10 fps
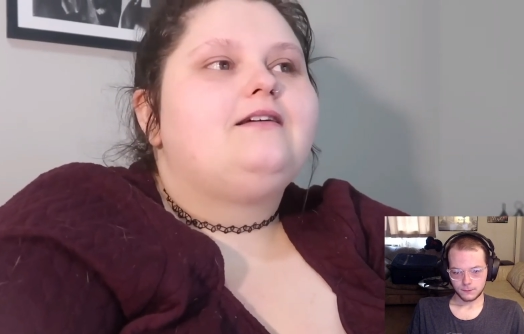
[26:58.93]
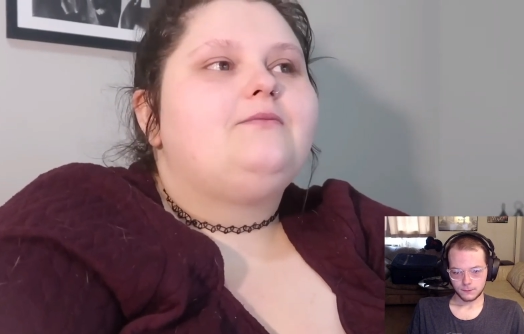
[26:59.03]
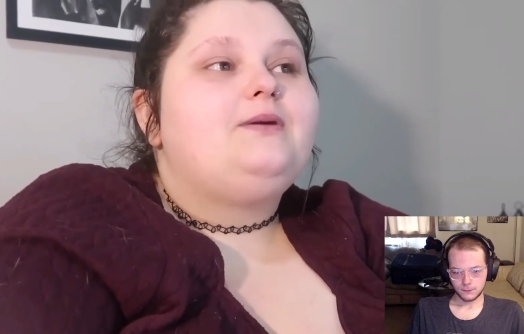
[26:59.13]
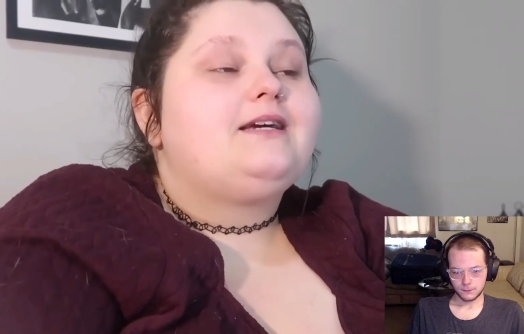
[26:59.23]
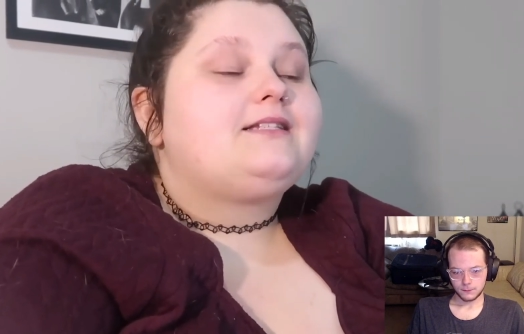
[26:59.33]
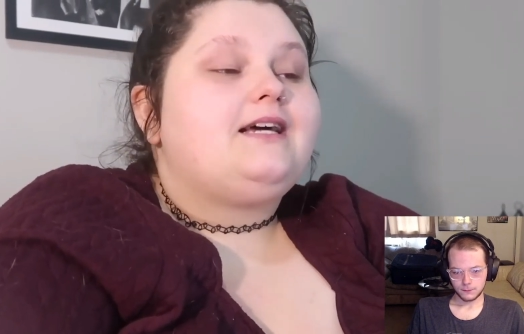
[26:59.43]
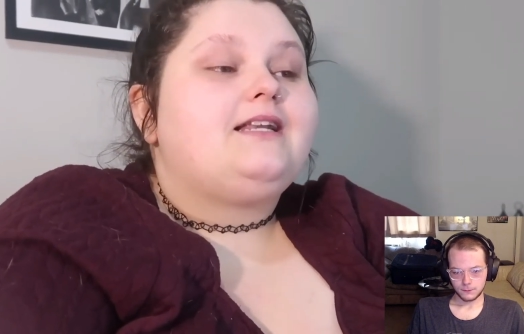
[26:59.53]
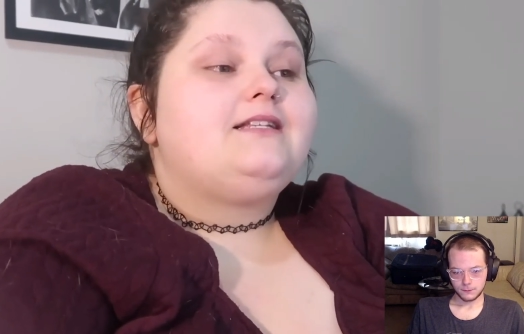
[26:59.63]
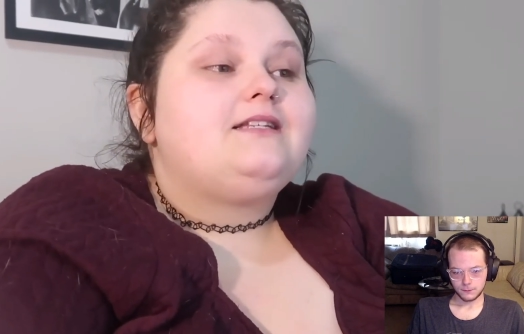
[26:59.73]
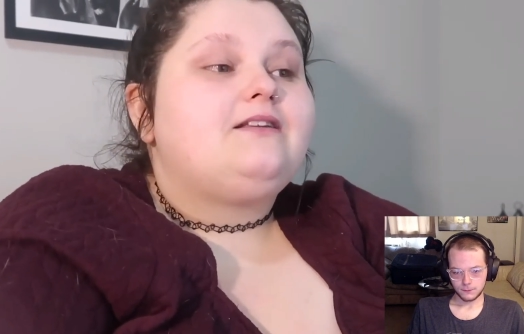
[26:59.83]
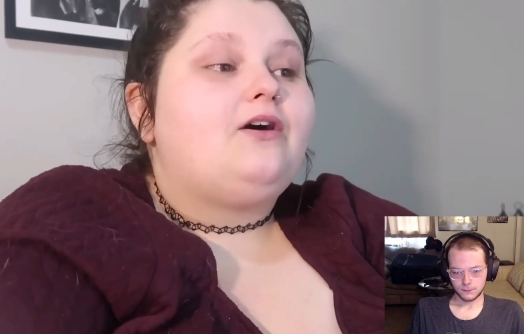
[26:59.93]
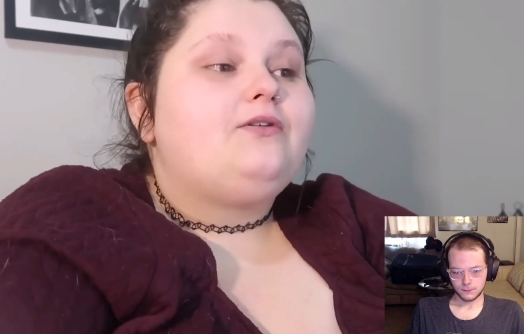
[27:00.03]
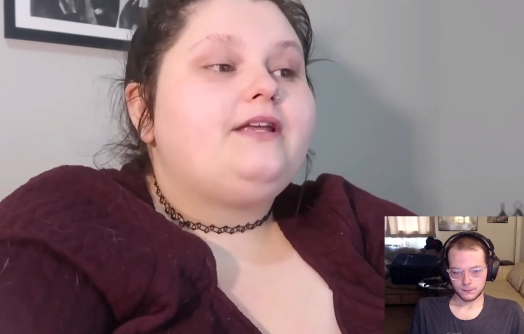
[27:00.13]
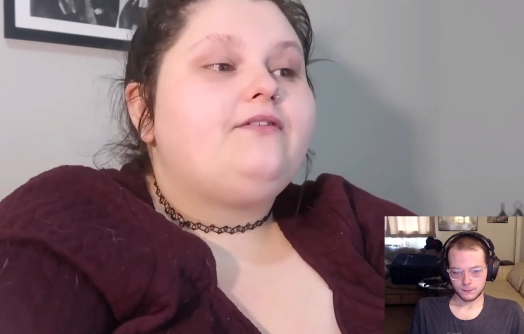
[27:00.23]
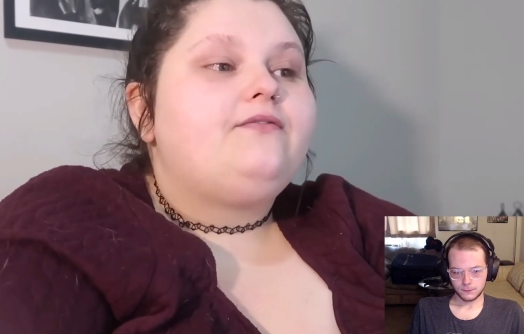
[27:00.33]
Speaker 1: be excited to not
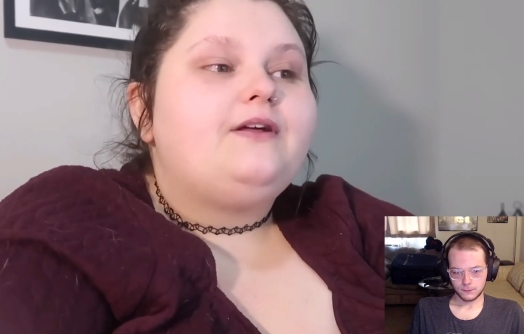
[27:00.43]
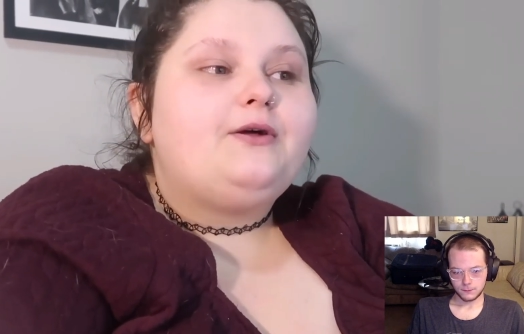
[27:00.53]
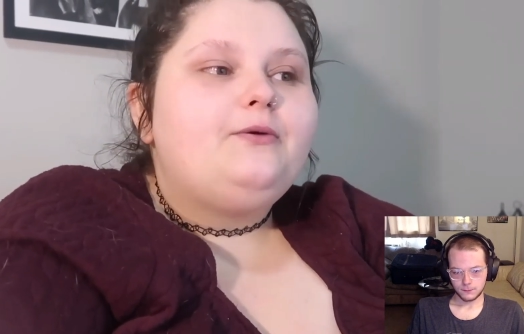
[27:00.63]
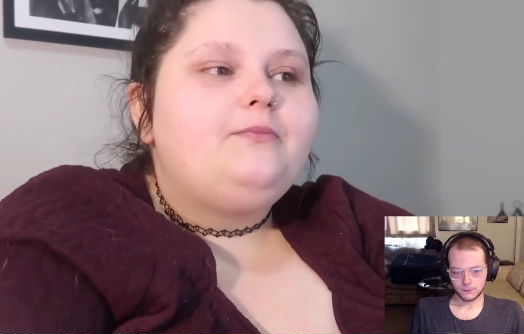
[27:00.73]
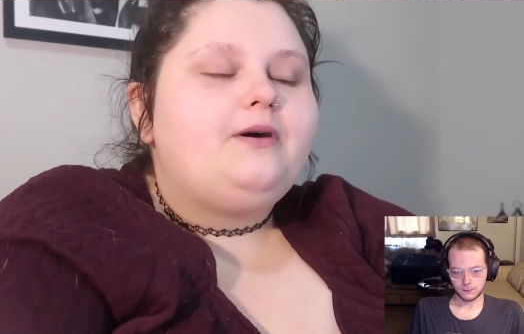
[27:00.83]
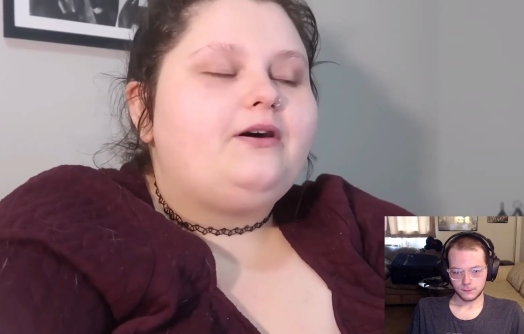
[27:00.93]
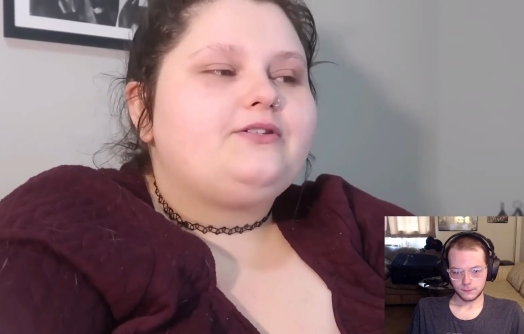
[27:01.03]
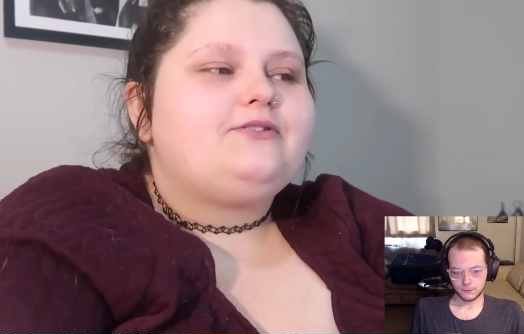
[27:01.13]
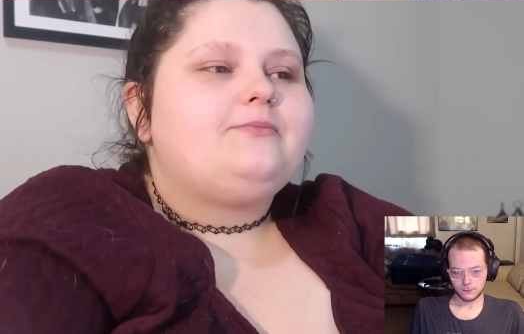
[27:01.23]
only film, but also